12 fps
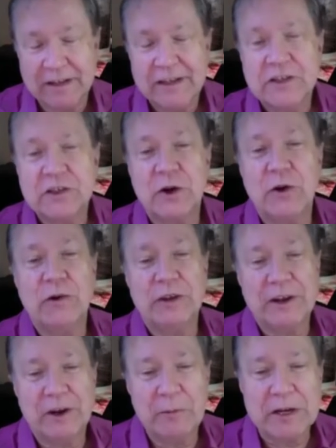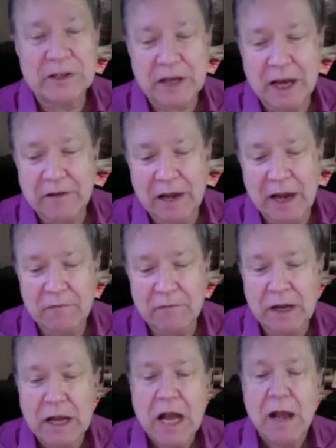So, you know, because I've
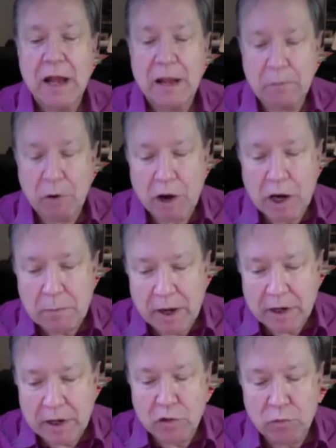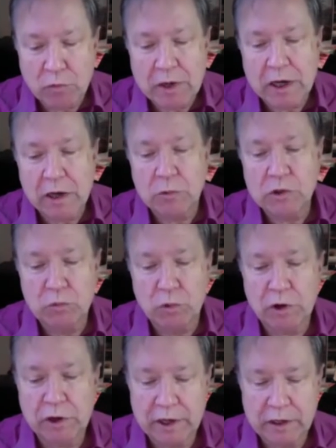part of my career was
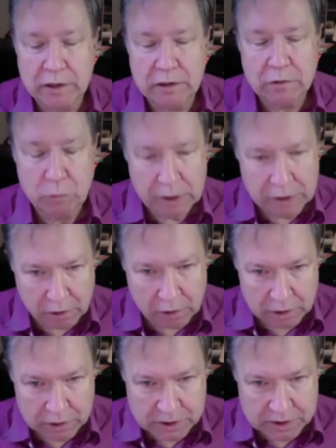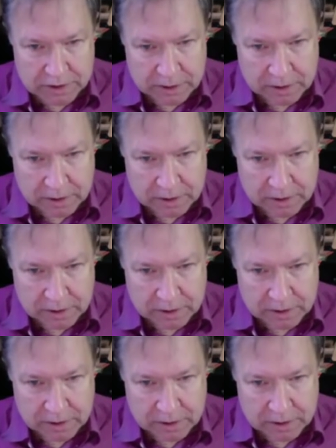working with artists